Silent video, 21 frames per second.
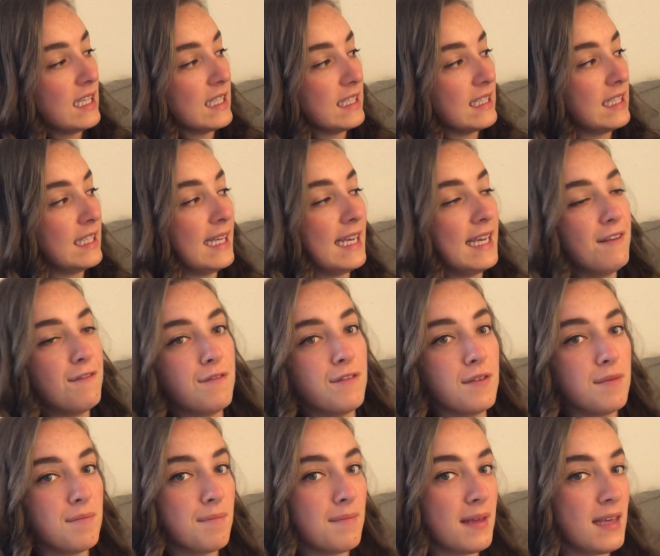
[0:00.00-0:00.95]

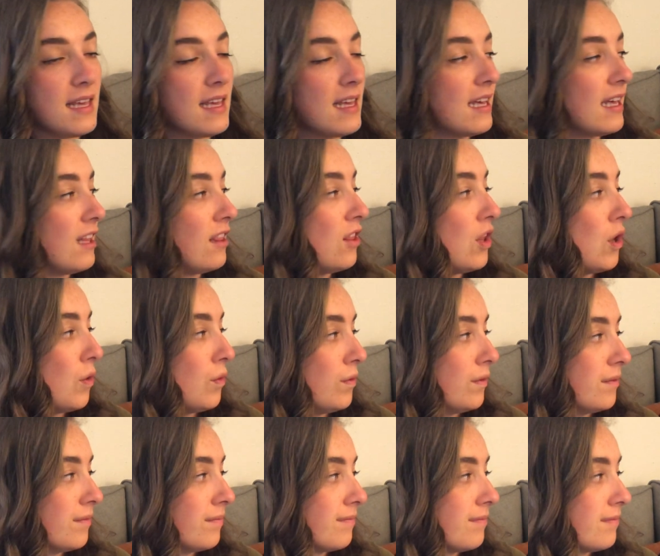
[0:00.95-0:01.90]
Leave me
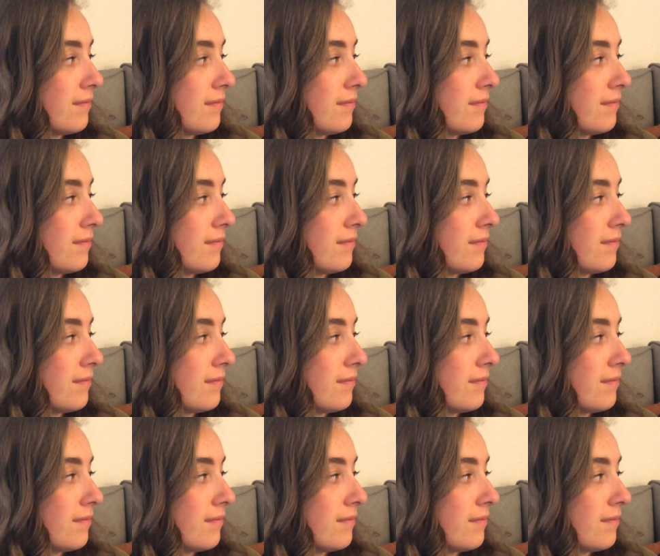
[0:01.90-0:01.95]
alone.